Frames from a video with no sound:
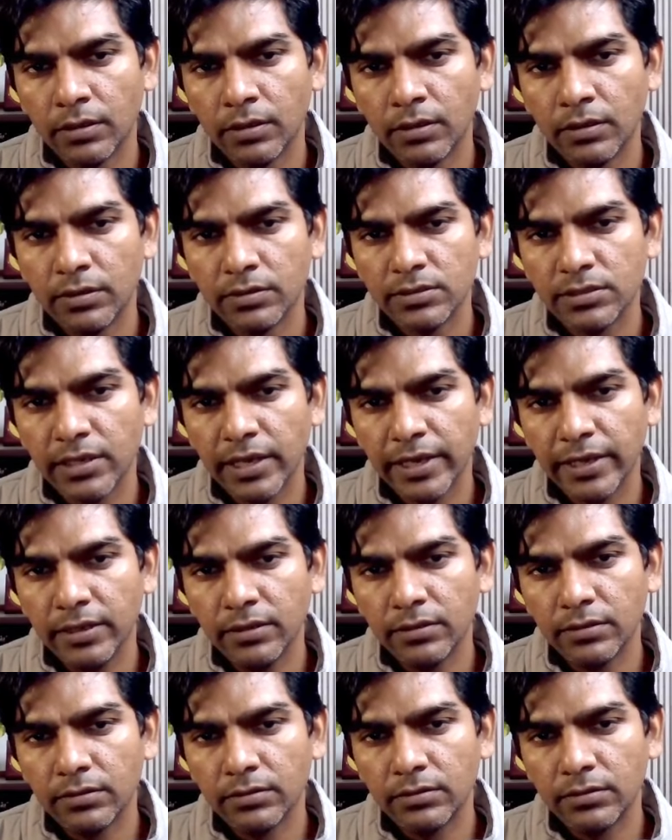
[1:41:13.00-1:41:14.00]

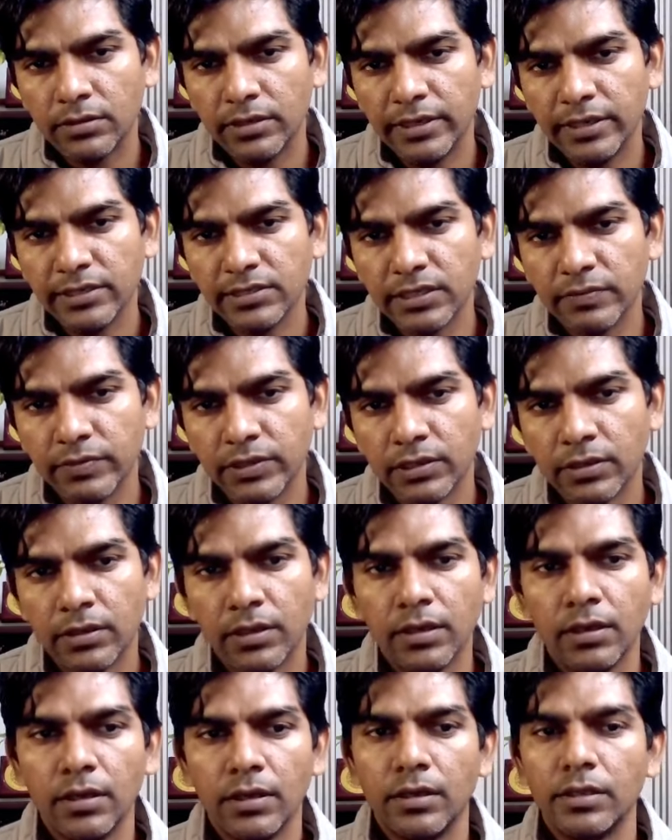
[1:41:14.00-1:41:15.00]
sine 37.
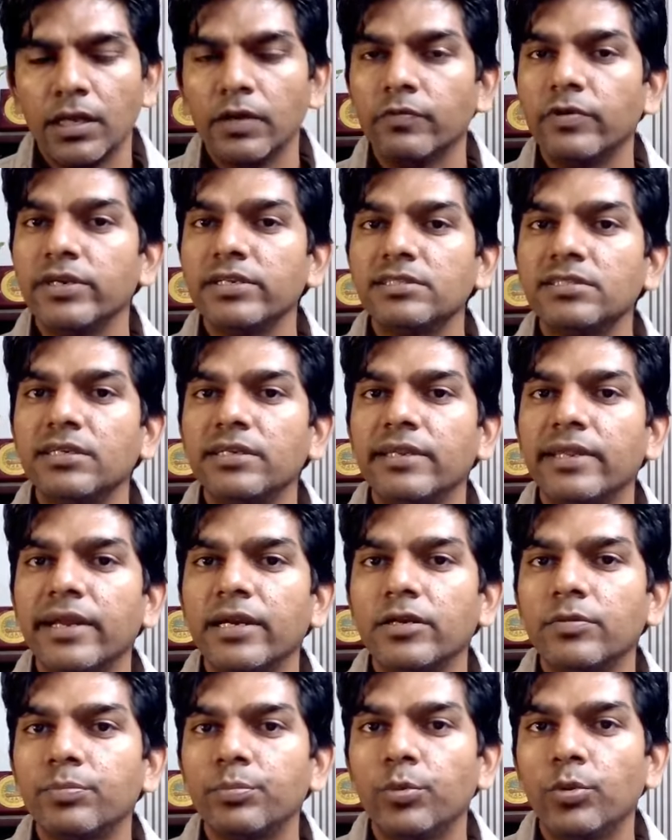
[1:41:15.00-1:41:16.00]
Now what is the
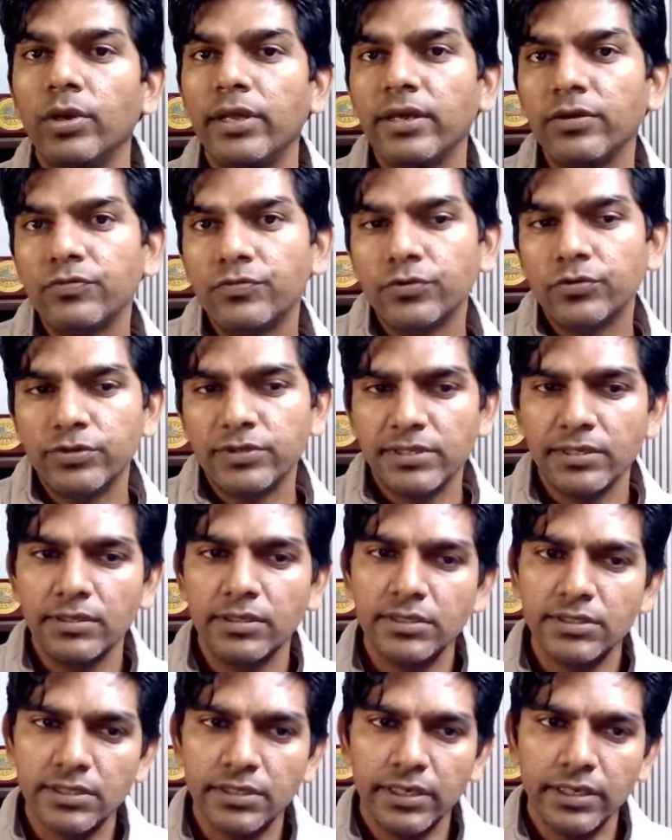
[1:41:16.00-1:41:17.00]
net pulling force in
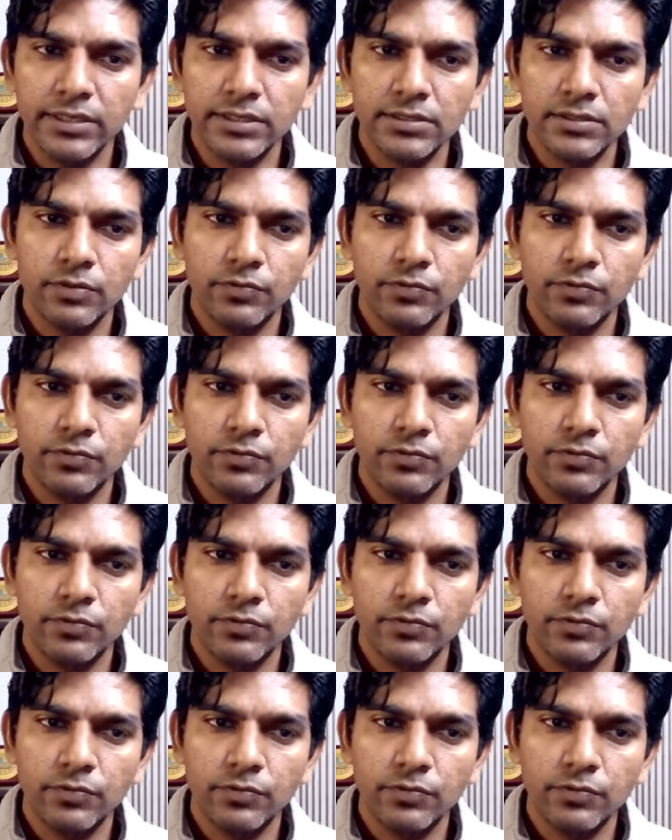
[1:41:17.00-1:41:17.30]
this case?